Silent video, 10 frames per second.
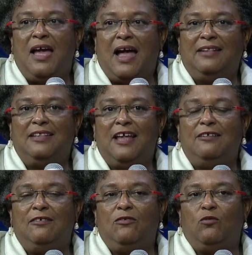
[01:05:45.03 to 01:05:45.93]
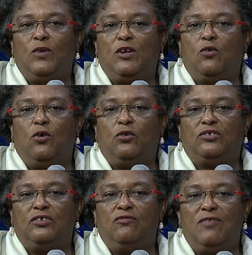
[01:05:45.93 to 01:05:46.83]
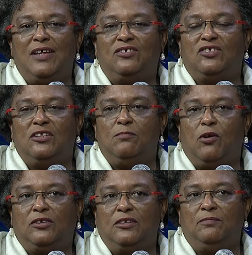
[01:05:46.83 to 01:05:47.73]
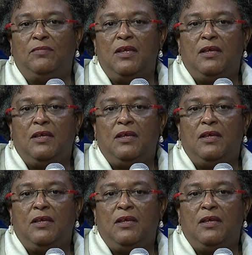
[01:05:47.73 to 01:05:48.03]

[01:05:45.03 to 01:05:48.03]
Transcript: And then we go to the race to the bottom,